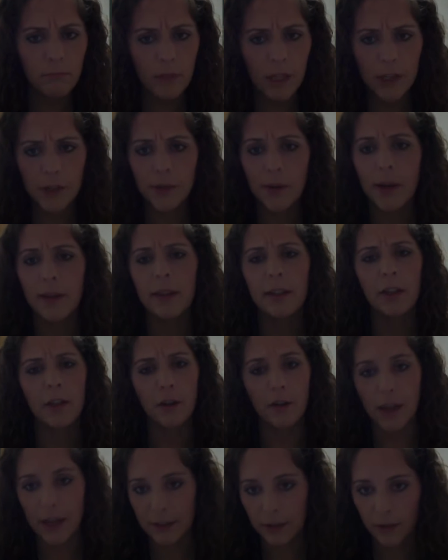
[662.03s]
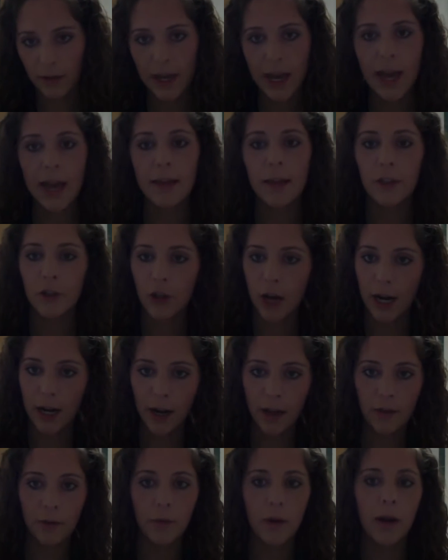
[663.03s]
I said, that's okay. Let's try
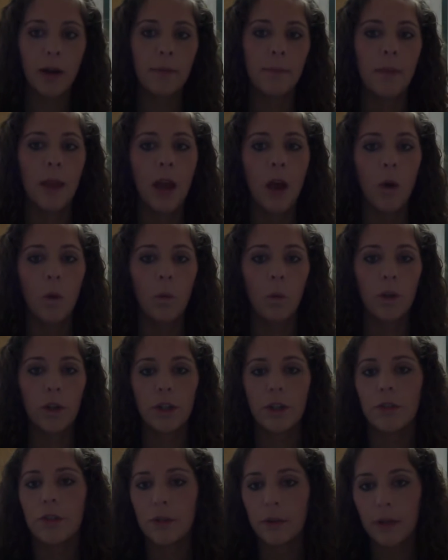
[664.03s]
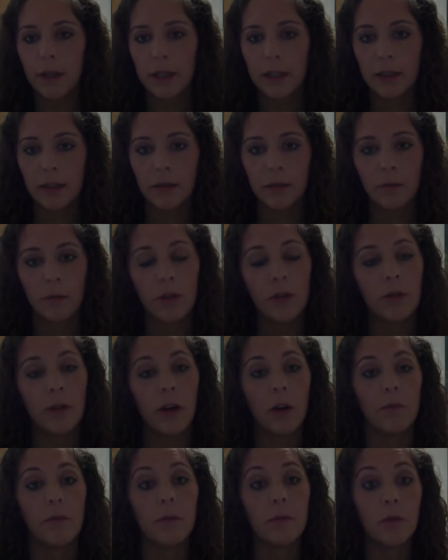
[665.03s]
another one. What are you doing when you get
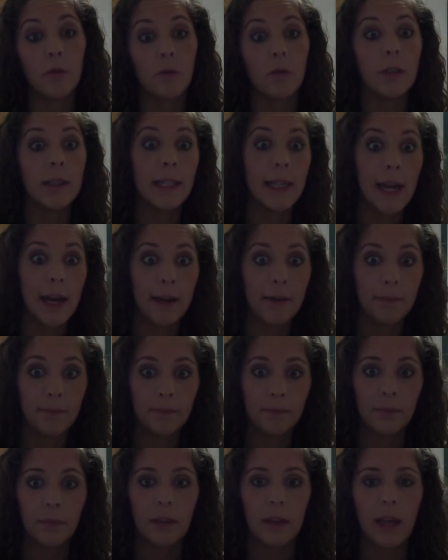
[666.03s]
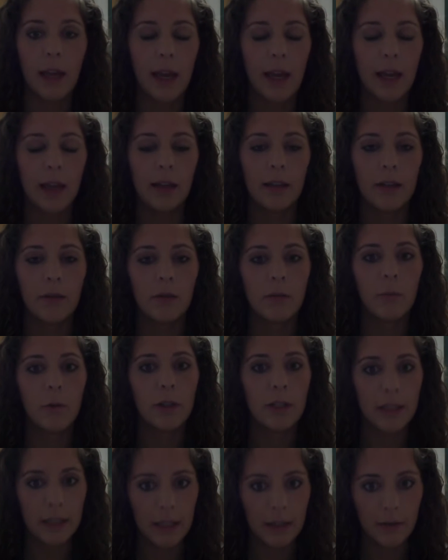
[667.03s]
home from school today? And he was more
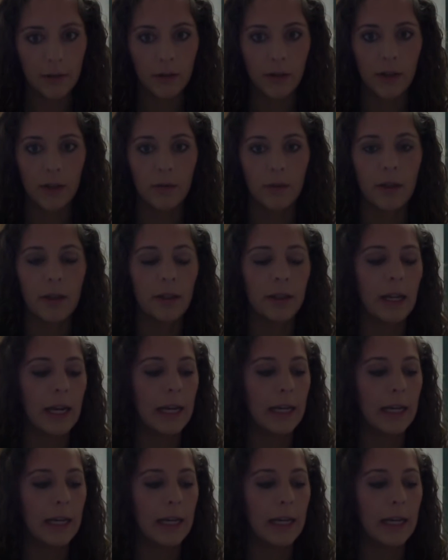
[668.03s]
successful with this one.